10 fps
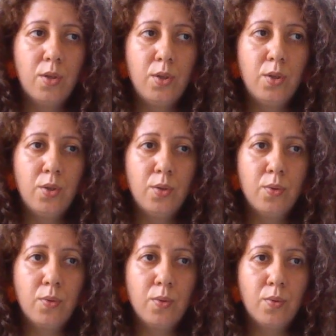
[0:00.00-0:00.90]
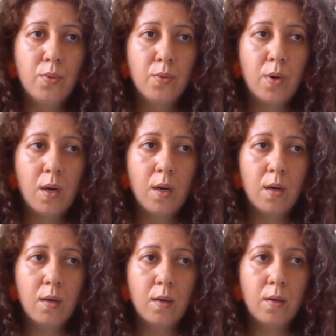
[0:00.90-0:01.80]
You
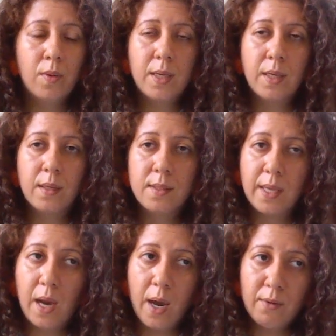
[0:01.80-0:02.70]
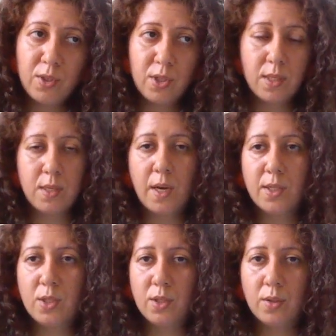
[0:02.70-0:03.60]
want to say hi when she says
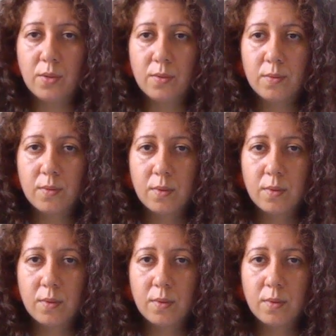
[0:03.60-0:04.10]
hi to you.